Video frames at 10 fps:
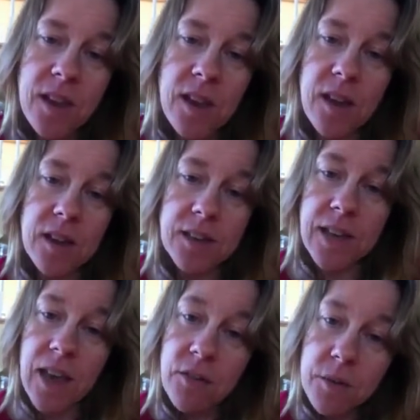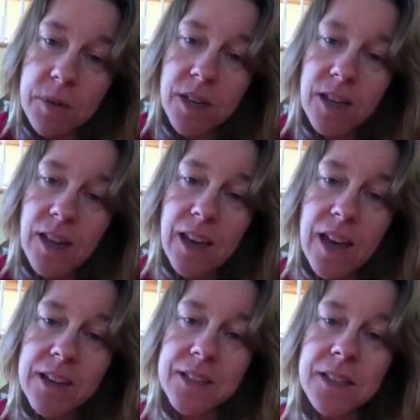yay for me, I
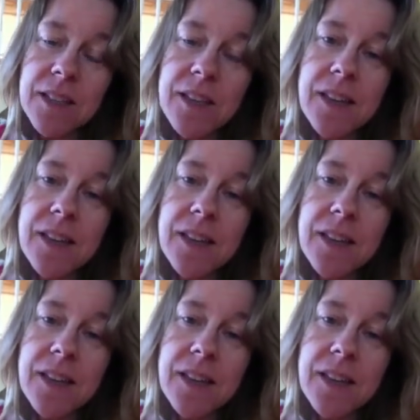guess.